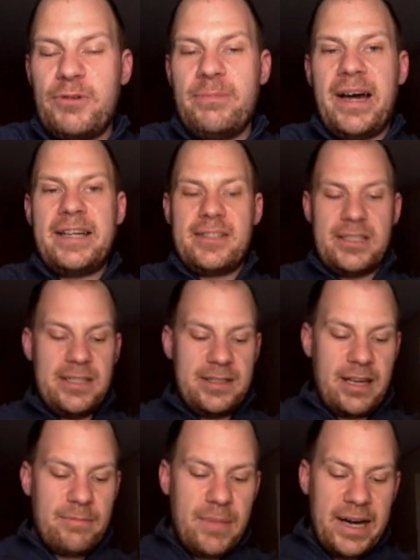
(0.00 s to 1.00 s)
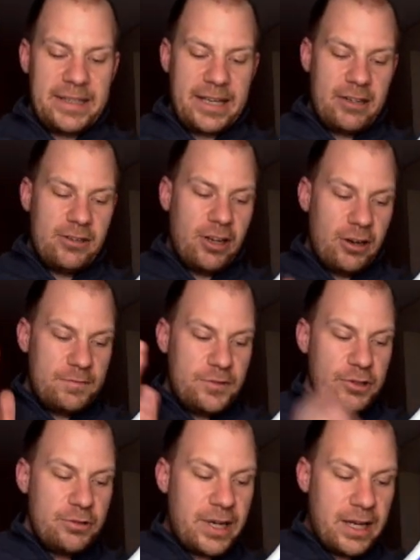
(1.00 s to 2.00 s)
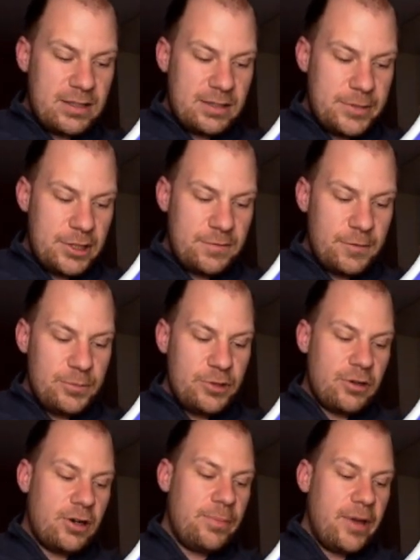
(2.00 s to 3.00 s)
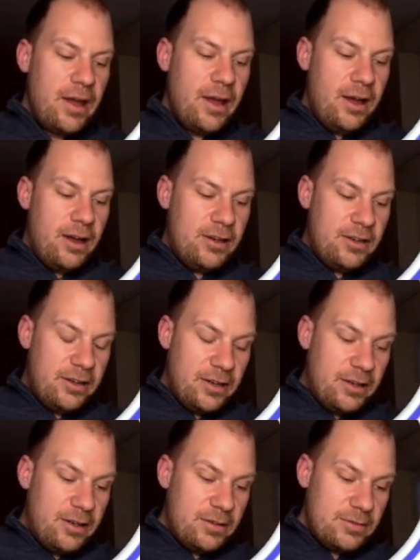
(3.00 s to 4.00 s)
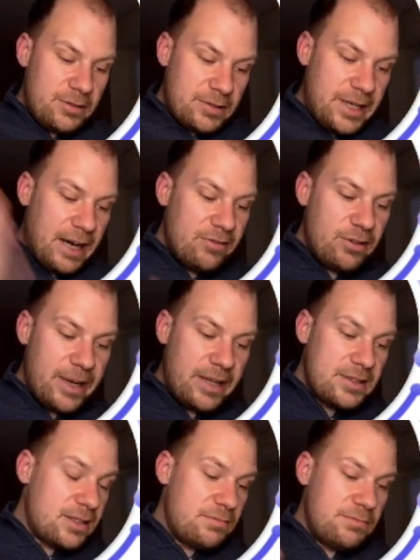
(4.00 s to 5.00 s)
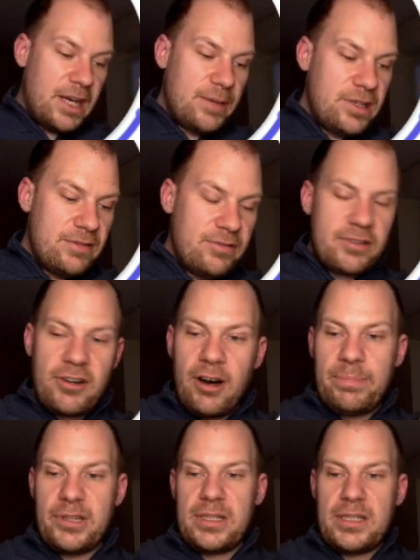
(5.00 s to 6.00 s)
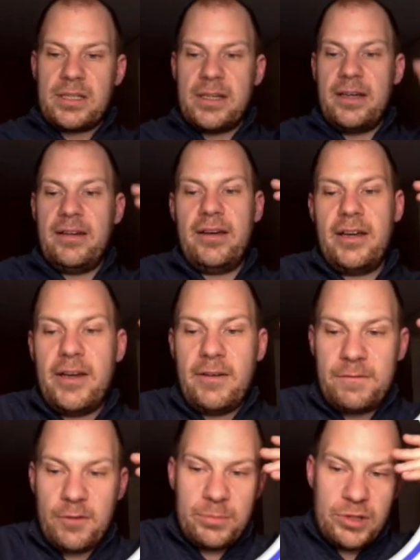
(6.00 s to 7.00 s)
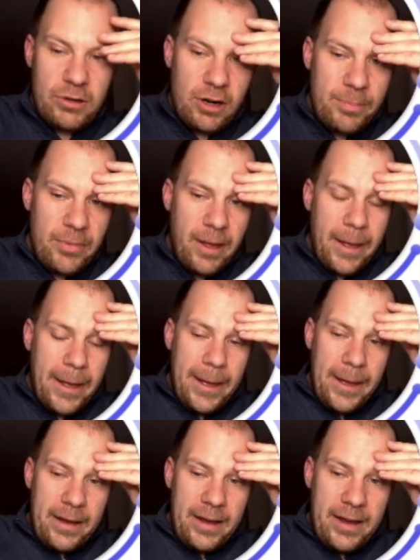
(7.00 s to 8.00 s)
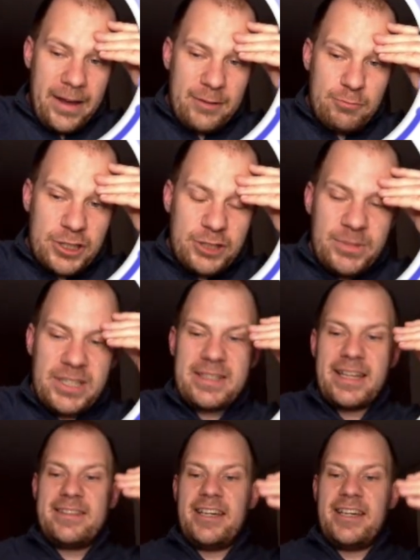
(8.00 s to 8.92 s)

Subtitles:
might see is they might get a lot of new customers from Europe, governments, maybe even companies from Europe. Which means that they